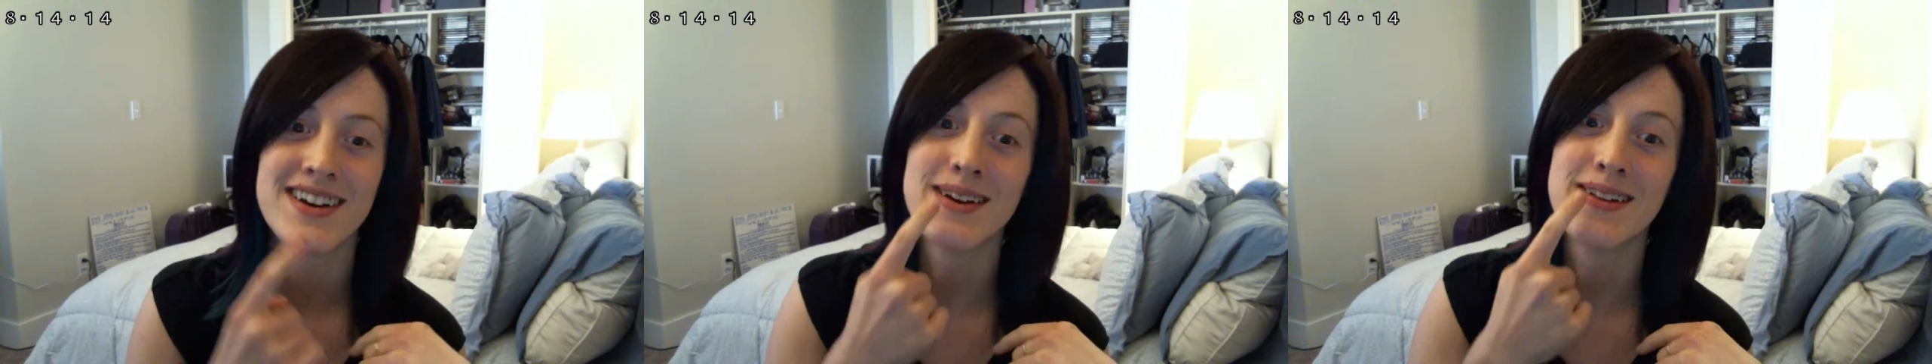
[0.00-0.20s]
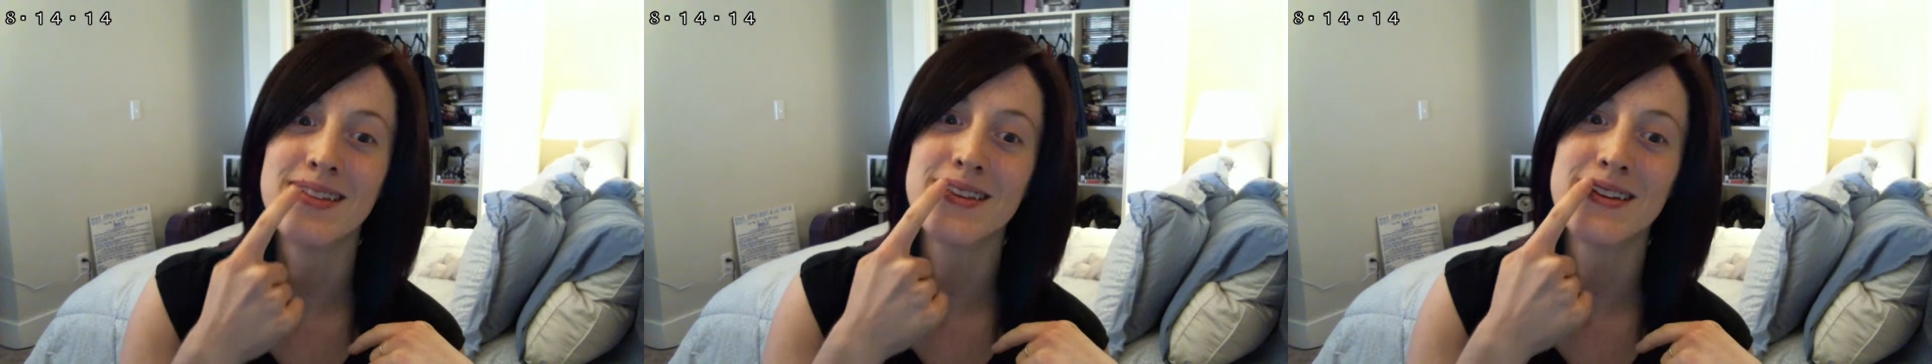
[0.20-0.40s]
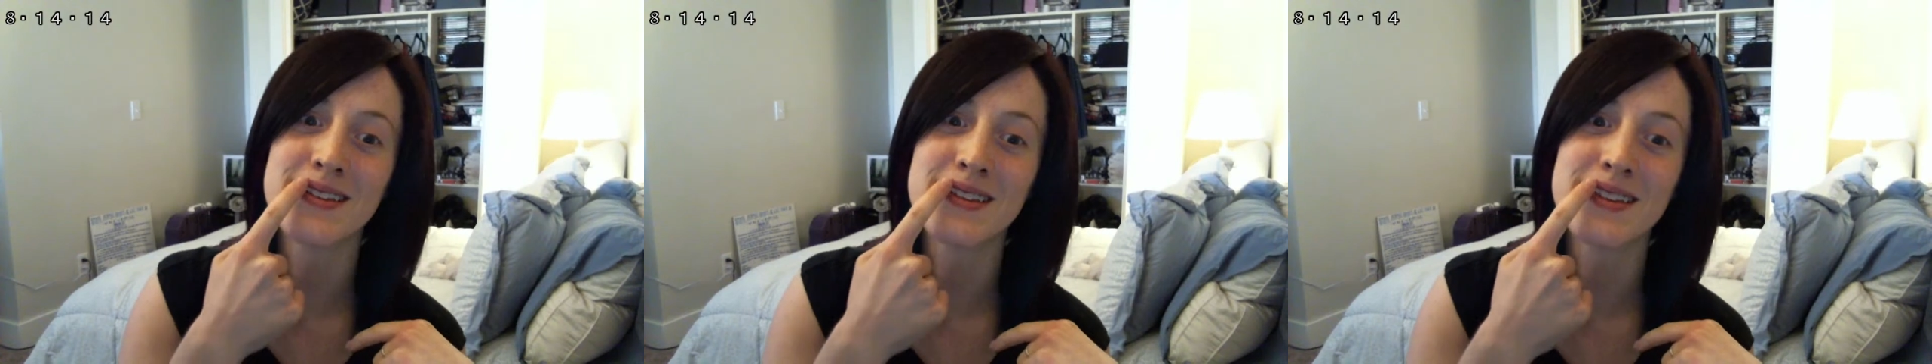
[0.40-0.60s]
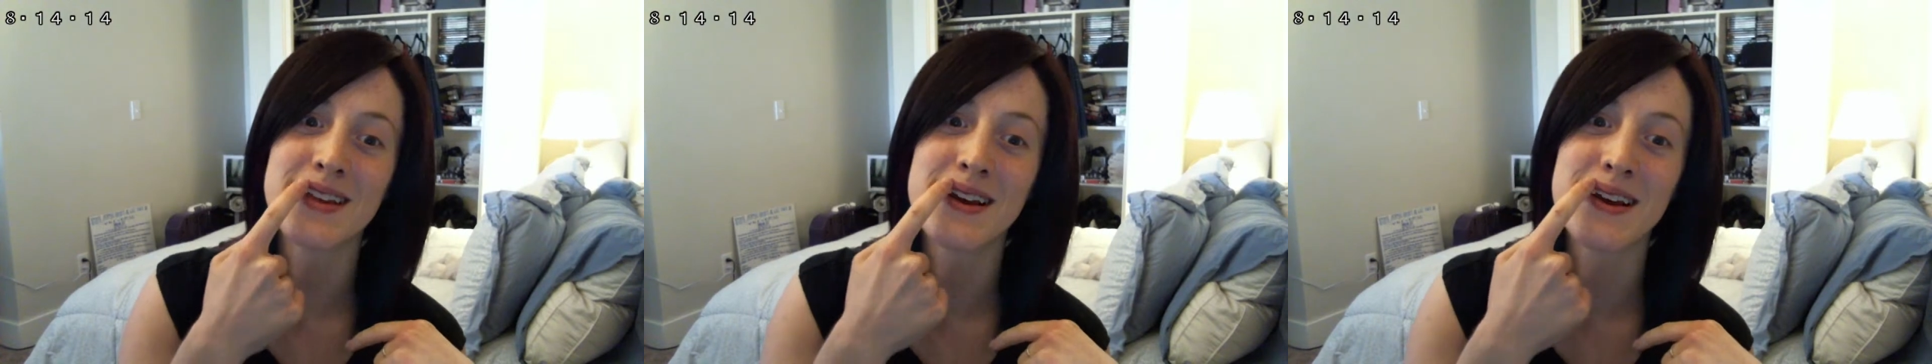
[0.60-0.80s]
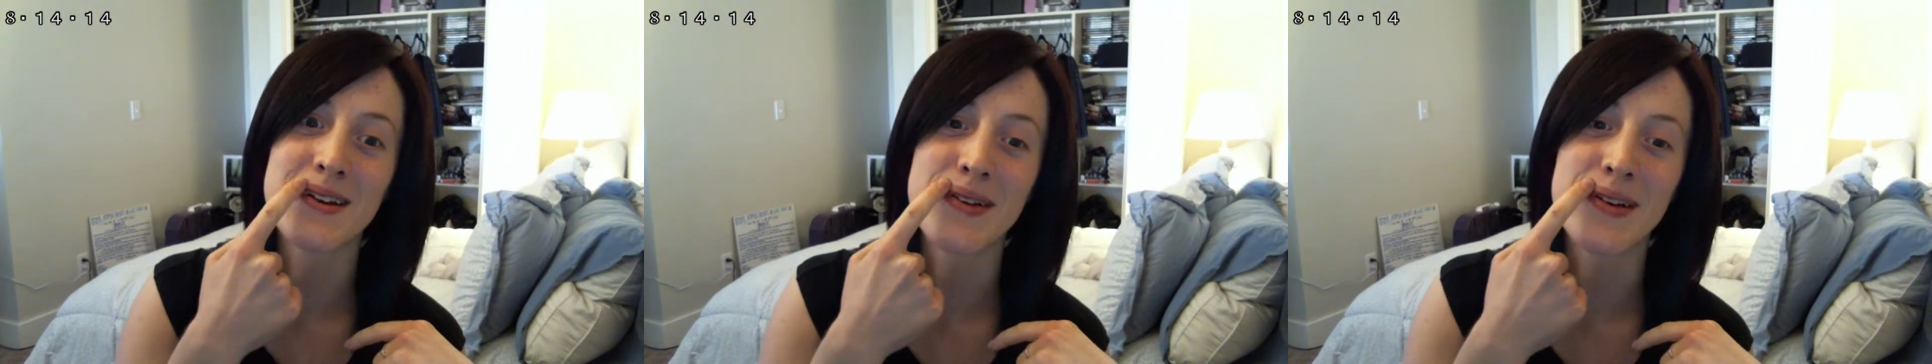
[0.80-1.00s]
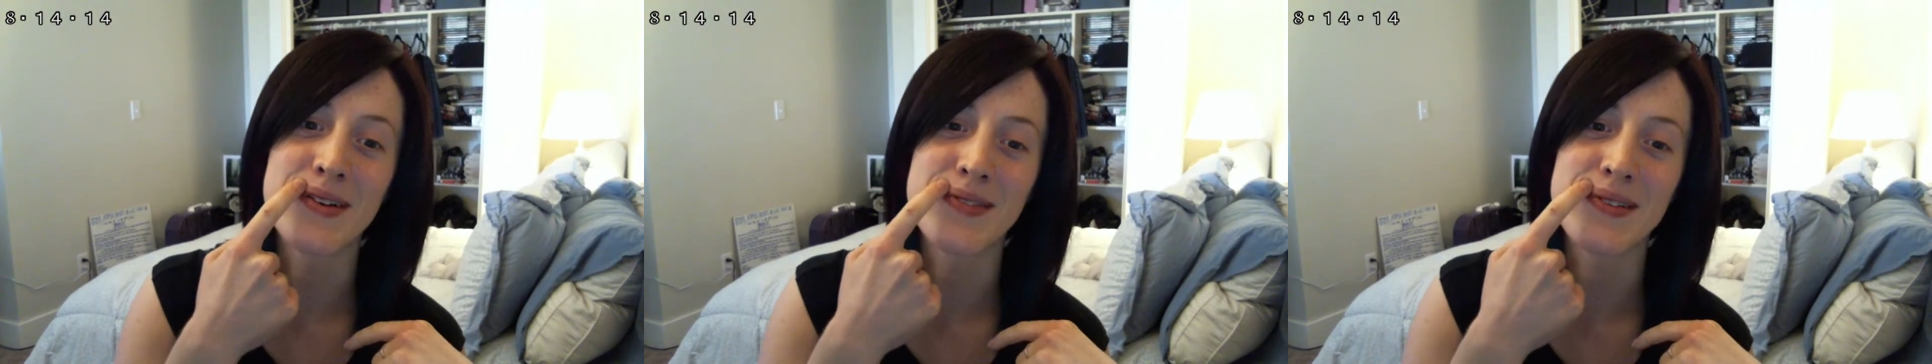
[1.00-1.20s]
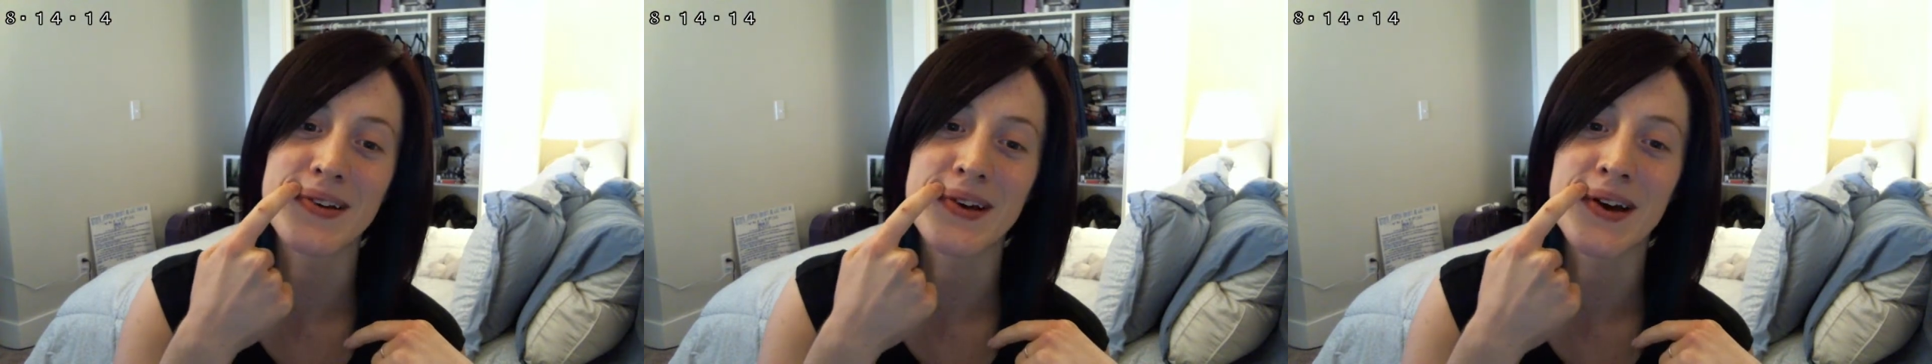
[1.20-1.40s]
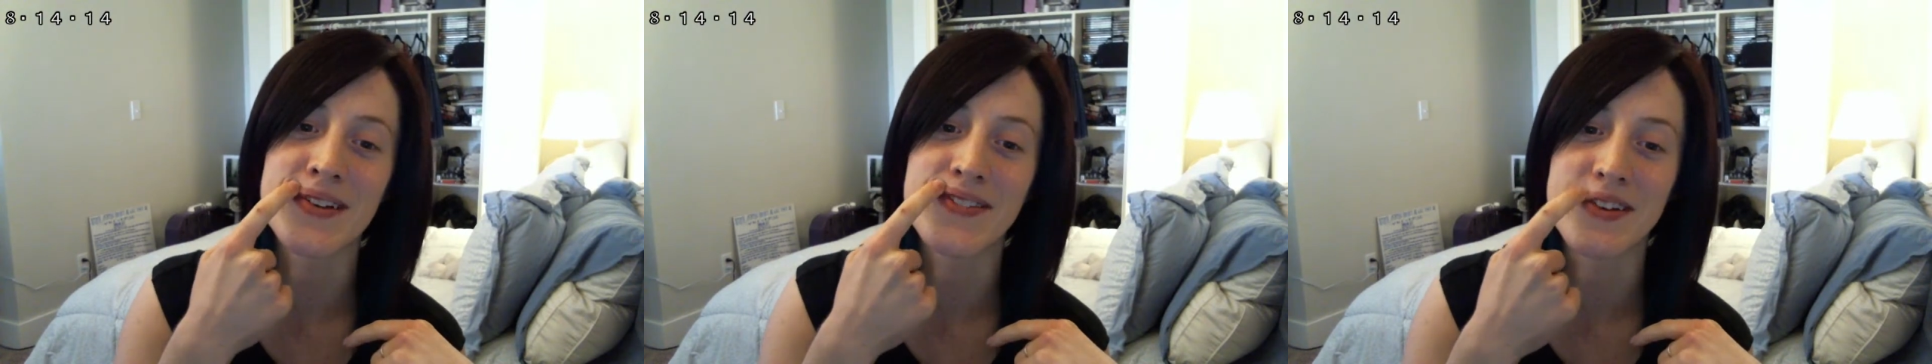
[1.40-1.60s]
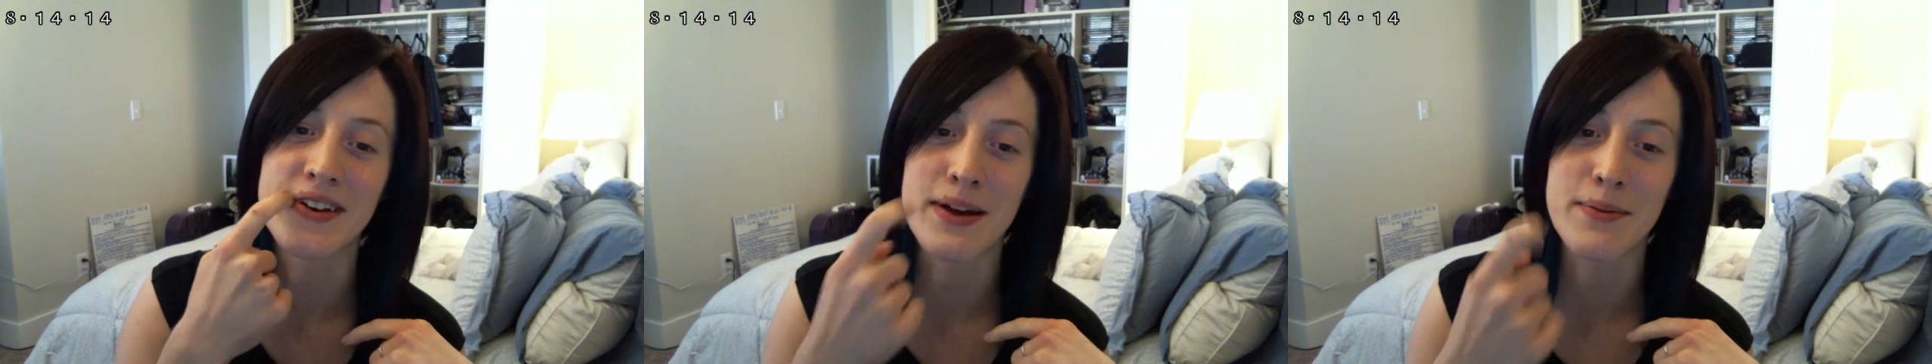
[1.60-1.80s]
And this thing, I'm going to have to cover it